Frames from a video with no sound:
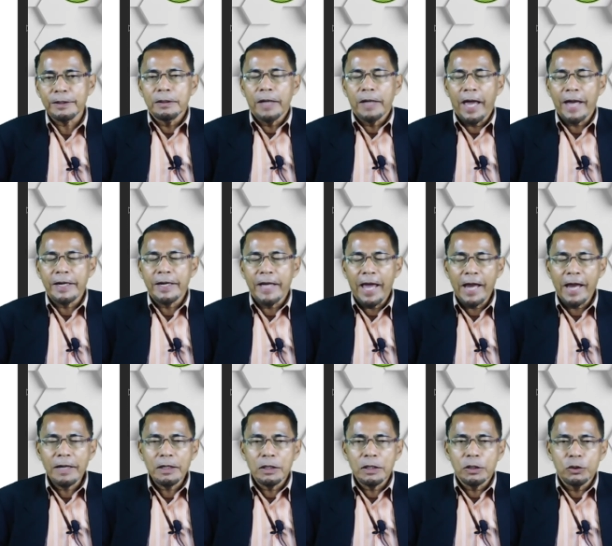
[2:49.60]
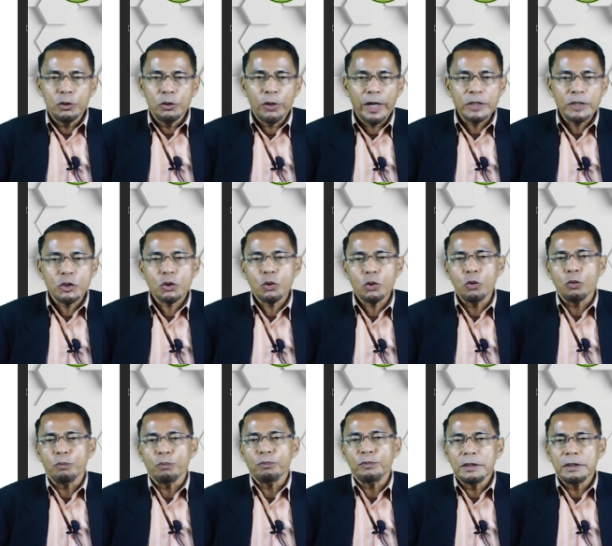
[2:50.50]
and then you can
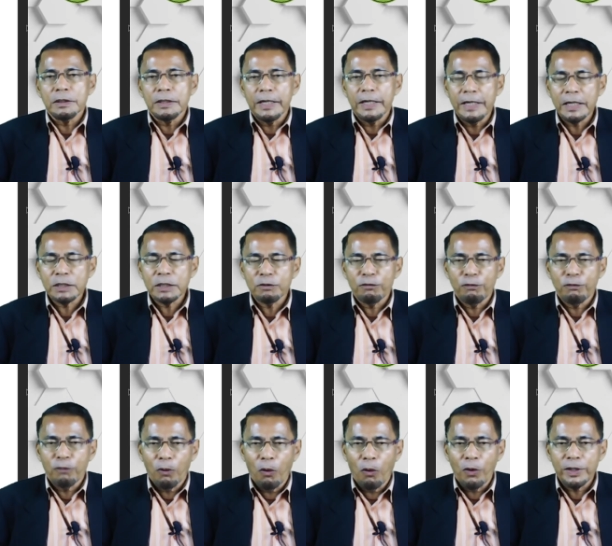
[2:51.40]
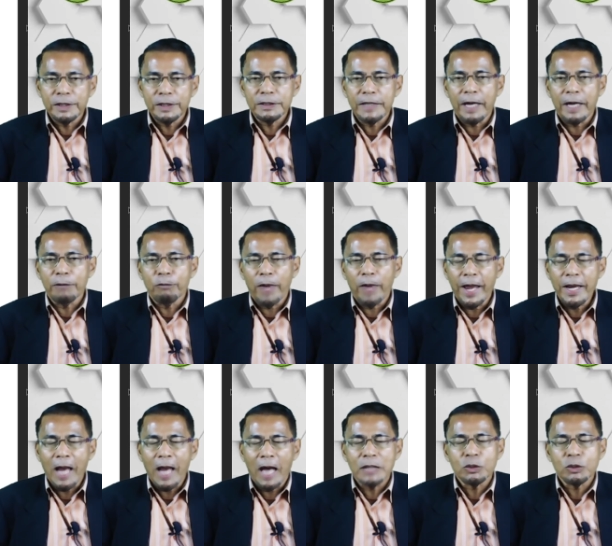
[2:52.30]
scoop. The next flow is that when
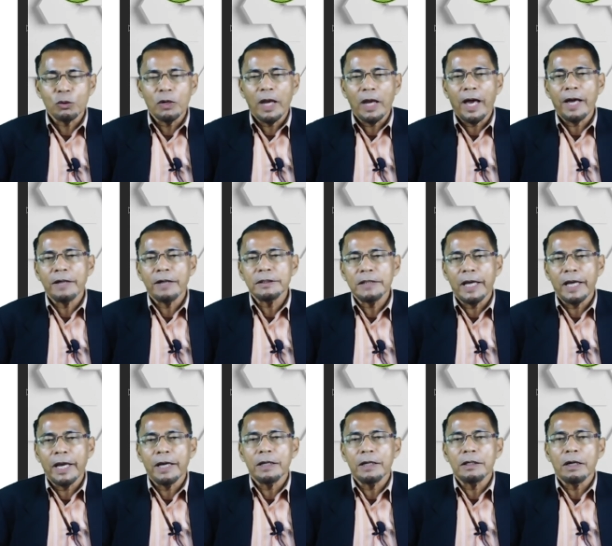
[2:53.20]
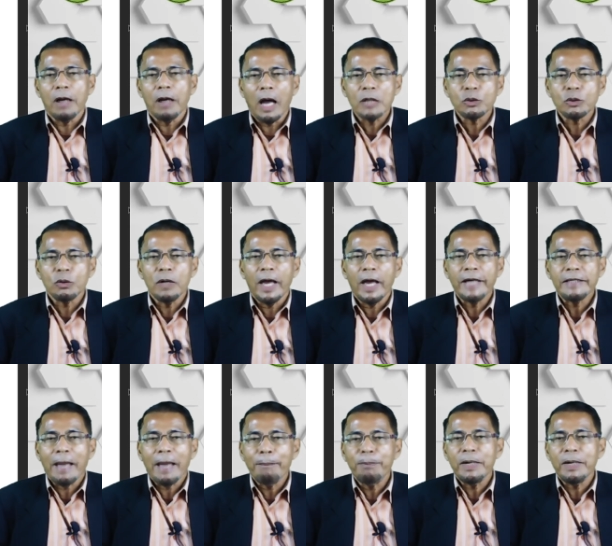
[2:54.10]
the Azolla
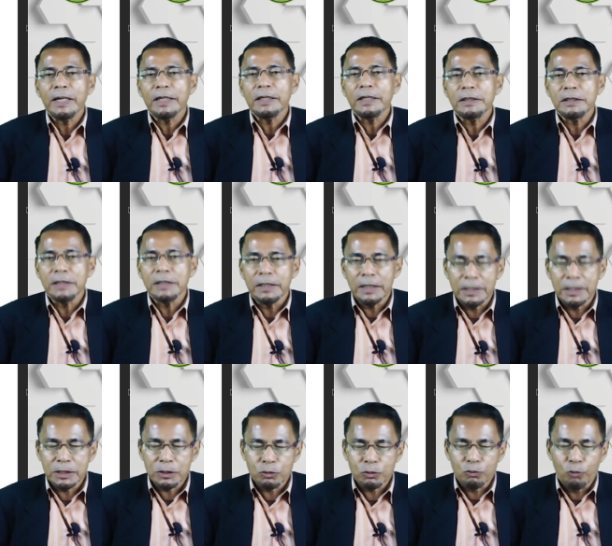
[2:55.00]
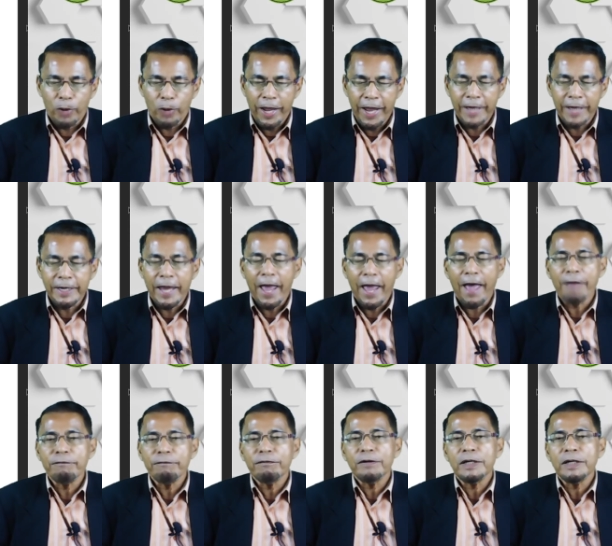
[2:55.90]
double its weight
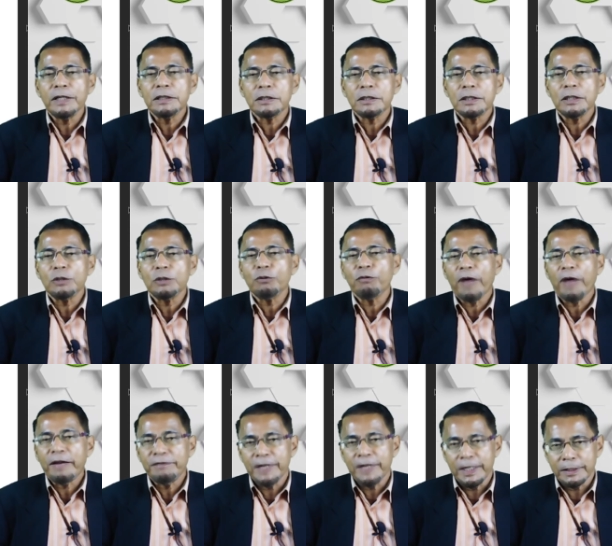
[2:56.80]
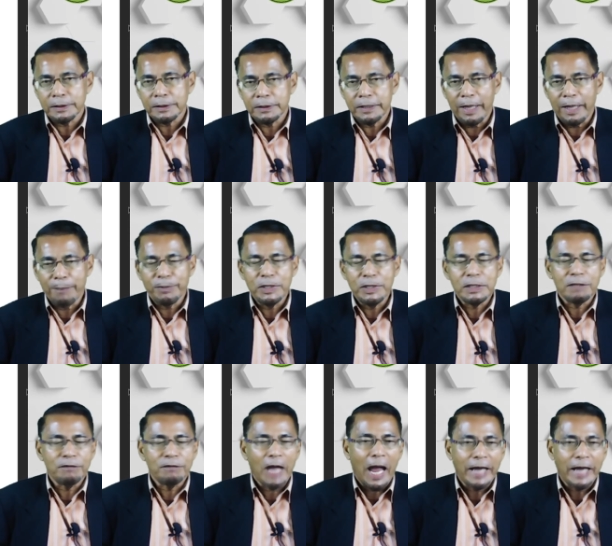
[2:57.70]
every 3 to 5 days. That means
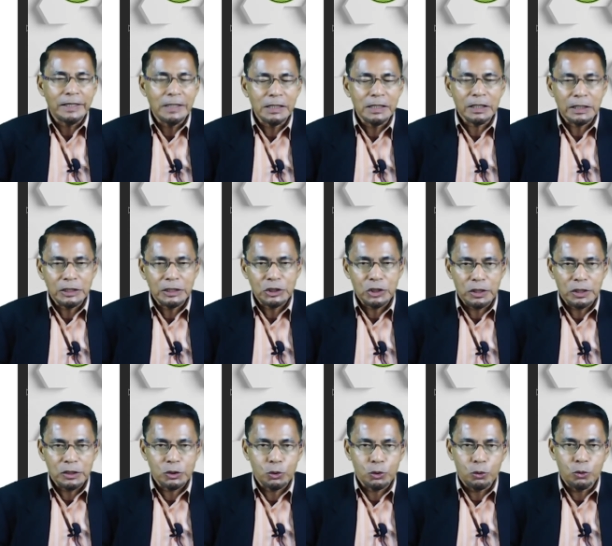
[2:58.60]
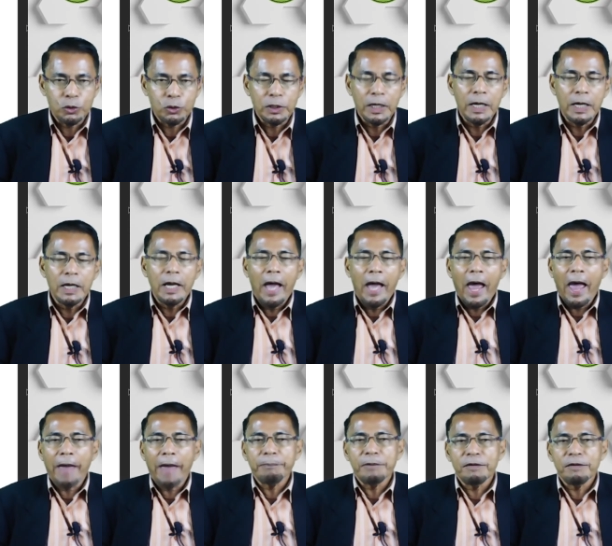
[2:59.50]
if the ideal condition is good
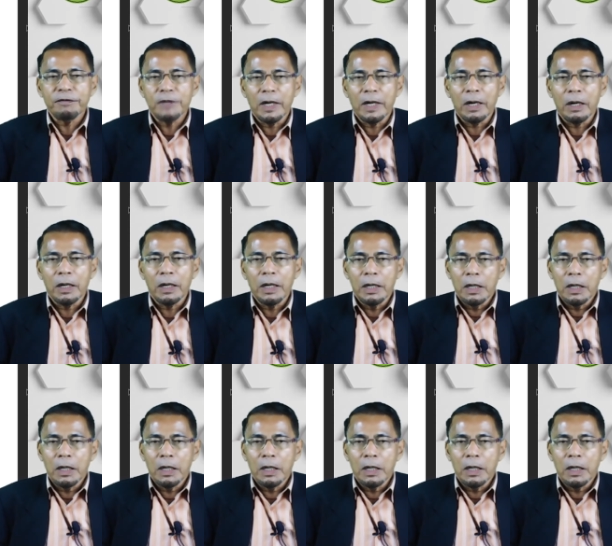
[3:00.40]
and if the